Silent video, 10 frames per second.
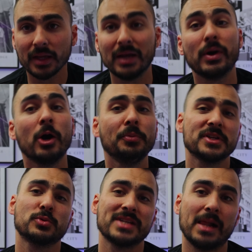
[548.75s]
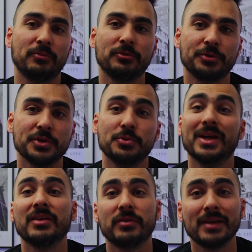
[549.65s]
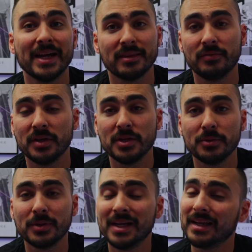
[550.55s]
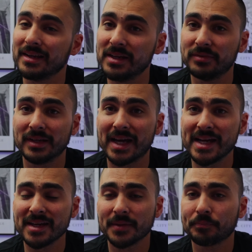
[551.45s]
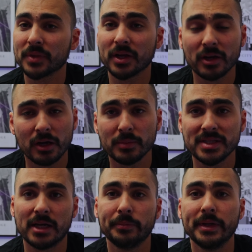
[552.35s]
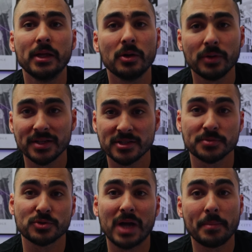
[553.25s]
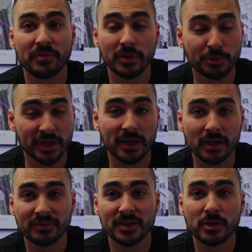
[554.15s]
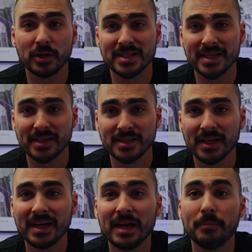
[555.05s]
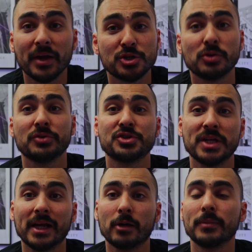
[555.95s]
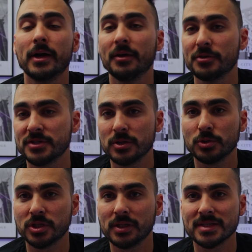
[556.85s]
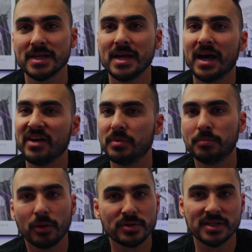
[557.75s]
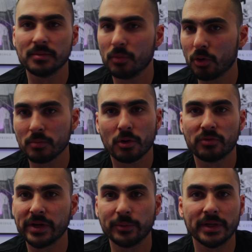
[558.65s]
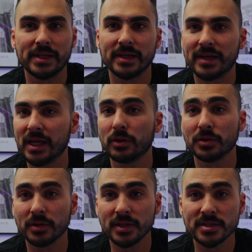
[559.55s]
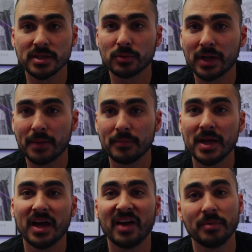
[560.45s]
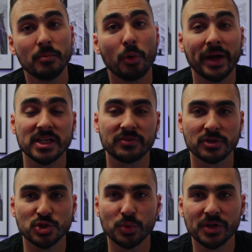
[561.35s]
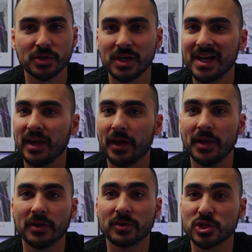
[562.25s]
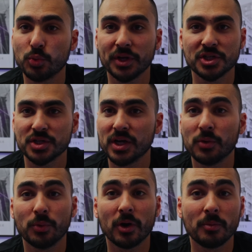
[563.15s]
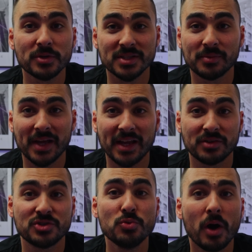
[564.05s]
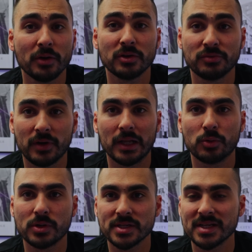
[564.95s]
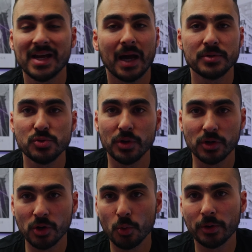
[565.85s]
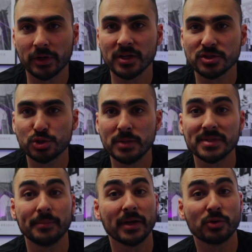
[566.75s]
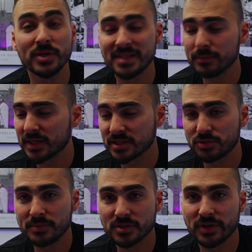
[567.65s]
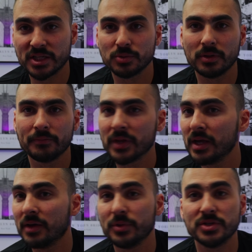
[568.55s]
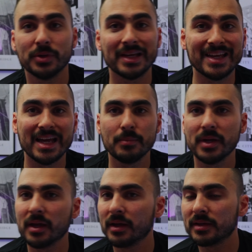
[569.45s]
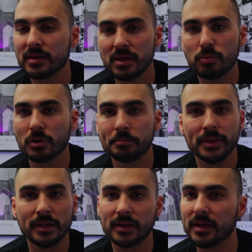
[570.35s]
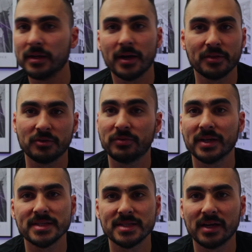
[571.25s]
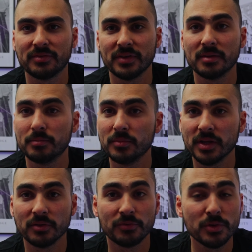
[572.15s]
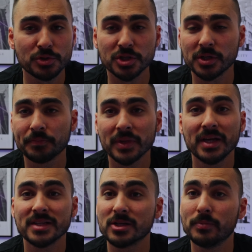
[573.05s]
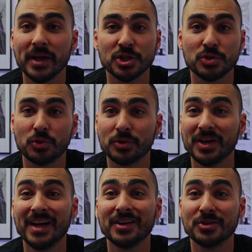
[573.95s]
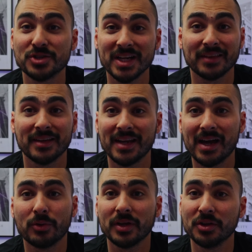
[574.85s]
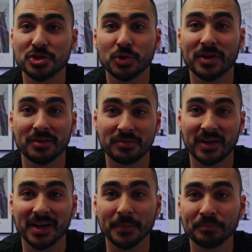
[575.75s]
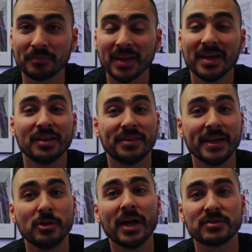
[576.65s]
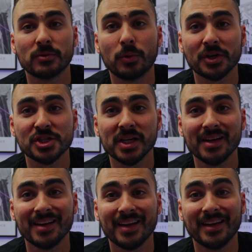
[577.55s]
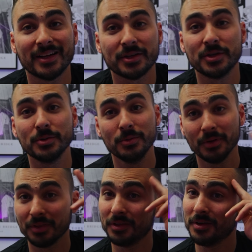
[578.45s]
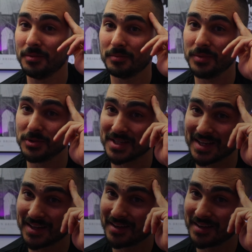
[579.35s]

Now I hope this was helpful for you, and if you liked the video, leave a like, comment down below and subscribe if you really loved the content. Make sure to check out my other socials. I've been posting more and more frequently again on Instagram. I've been more active on Twitter and on Twitch. We're almost at 200 followers. I'm doing co-working streams. I'm increasing my stream schedule. We're doing gaming, keyboard building, and other fun stuff in the future. So make sure to check that out and join the fun. Thank you guys for watching, and I'll cue the music.